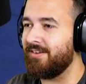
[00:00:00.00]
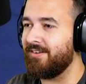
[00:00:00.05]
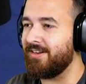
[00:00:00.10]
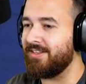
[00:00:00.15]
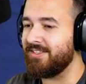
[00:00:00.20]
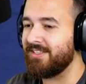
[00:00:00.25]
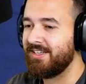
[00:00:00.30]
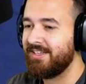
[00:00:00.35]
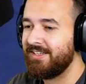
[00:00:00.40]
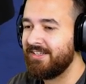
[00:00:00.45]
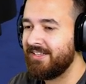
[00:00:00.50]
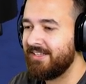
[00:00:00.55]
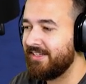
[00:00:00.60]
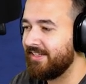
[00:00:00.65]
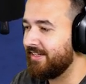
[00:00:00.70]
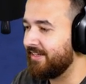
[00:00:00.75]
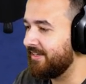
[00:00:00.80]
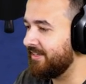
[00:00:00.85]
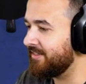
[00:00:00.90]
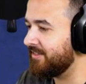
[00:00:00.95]
there it is.
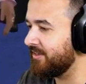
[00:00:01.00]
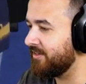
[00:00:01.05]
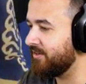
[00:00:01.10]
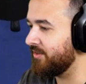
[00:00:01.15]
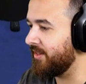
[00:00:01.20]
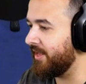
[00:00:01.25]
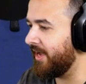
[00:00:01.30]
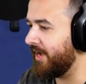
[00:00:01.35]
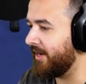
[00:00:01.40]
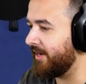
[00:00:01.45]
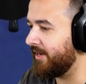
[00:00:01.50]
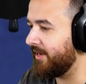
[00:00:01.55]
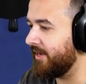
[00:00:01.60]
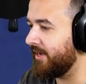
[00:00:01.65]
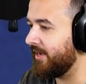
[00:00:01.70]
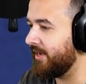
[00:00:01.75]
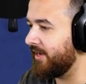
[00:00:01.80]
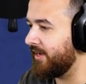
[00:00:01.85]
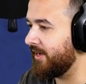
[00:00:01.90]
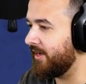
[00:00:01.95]
Just go do that.
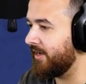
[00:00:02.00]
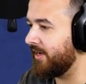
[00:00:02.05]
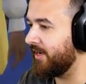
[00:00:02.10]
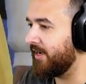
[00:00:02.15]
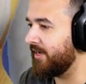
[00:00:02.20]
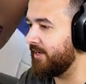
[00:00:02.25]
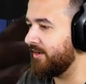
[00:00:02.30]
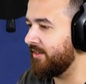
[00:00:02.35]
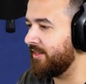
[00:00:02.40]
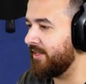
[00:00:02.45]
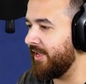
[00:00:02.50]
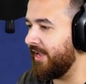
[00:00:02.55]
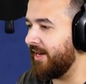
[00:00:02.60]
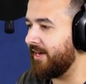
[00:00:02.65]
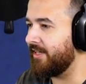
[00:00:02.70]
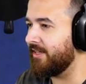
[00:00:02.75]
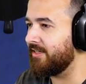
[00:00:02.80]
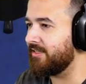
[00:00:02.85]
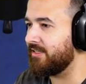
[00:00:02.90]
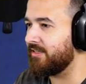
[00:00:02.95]
Uh, I don't think
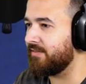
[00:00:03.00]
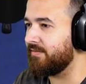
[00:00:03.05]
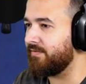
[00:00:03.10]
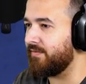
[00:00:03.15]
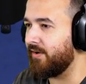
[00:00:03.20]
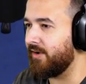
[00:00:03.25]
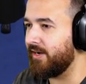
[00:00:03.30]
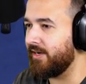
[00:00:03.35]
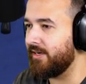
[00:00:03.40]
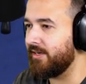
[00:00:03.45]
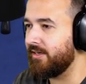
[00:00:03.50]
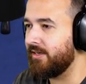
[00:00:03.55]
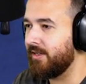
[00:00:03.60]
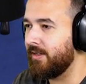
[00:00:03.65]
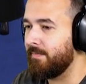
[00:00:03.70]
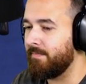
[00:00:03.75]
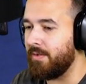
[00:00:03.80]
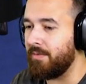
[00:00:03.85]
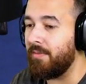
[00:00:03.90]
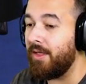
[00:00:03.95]
any of this is fun,
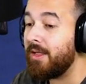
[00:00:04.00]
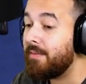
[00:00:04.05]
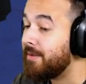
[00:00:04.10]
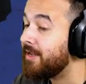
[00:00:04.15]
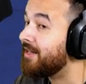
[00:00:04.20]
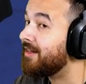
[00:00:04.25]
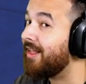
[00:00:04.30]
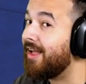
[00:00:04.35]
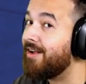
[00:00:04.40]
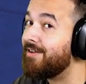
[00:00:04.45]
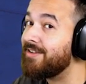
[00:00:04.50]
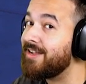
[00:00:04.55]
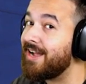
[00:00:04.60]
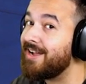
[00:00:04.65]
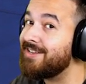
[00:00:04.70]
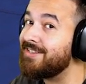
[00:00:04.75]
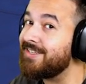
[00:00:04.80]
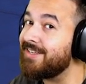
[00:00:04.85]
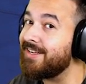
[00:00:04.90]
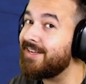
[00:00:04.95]
but maybe cloud
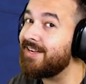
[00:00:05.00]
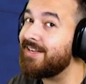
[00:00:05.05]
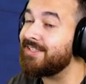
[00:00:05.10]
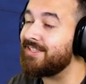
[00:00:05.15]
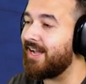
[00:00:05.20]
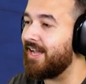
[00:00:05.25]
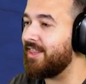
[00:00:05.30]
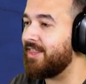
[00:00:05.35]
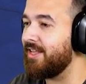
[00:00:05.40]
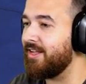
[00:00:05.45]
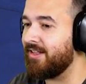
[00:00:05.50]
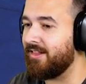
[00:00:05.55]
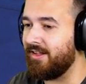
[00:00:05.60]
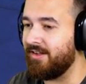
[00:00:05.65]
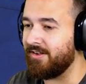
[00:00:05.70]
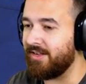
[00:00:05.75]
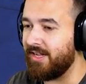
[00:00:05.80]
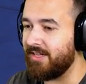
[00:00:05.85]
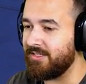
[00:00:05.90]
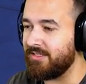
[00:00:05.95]
gazing is. I think
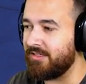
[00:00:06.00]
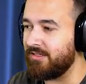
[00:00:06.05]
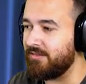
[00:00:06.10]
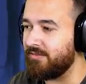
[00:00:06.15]
cloud gazing